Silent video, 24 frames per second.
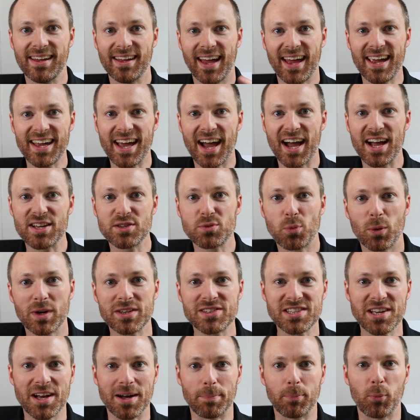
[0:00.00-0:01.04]
Hey guys,
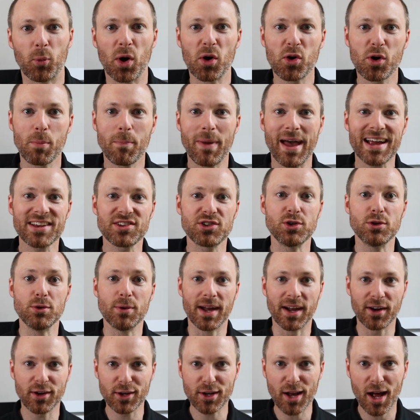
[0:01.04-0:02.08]
what's up? Welcome back to
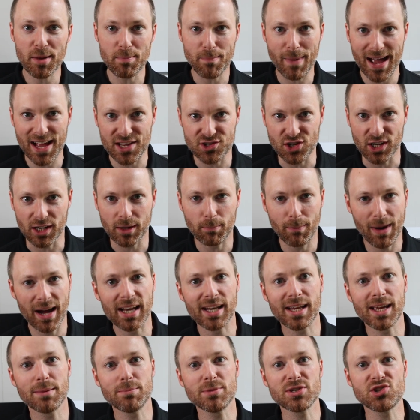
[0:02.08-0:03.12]
Erudite Magic. My
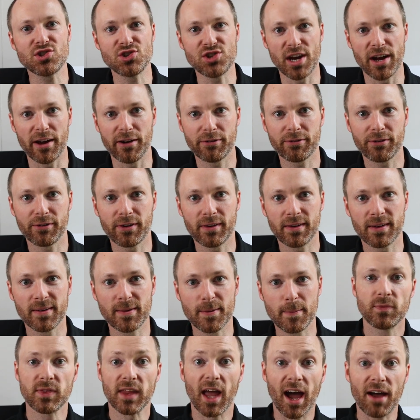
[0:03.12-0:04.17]
name is Jeff.
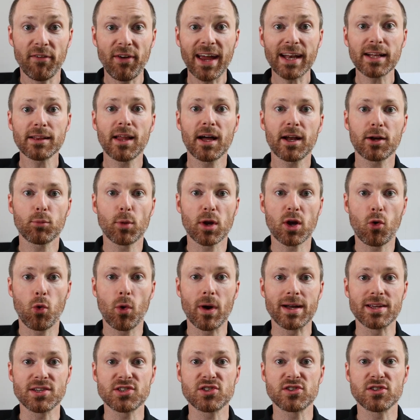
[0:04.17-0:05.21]
I've had a lot of
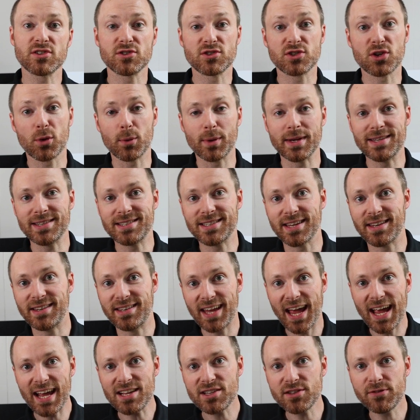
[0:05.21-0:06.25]
requests, so in
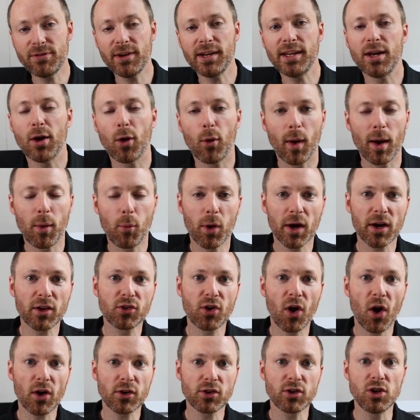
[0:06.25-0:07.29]
today's video, I want to
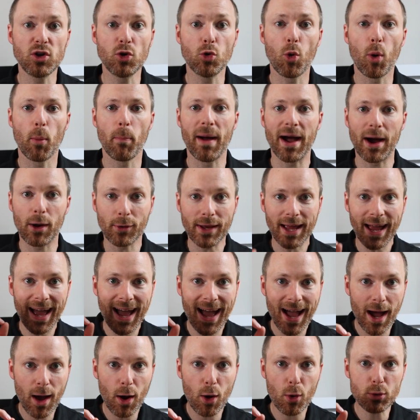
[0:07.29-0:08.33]
talk to you about
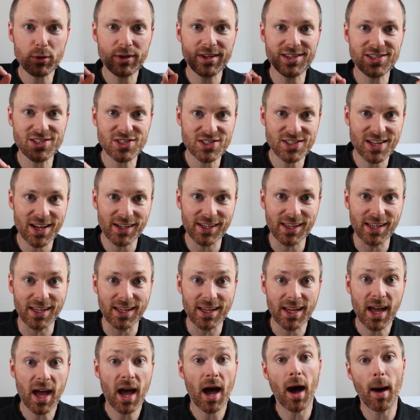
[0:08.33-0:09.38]
how to
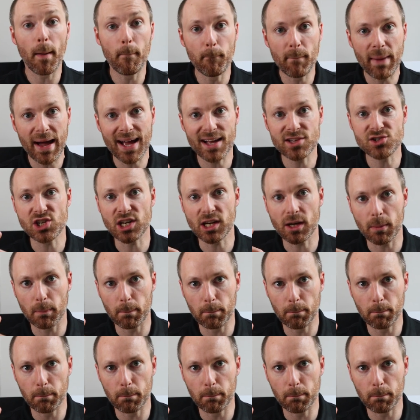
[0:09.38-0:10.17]
study a magic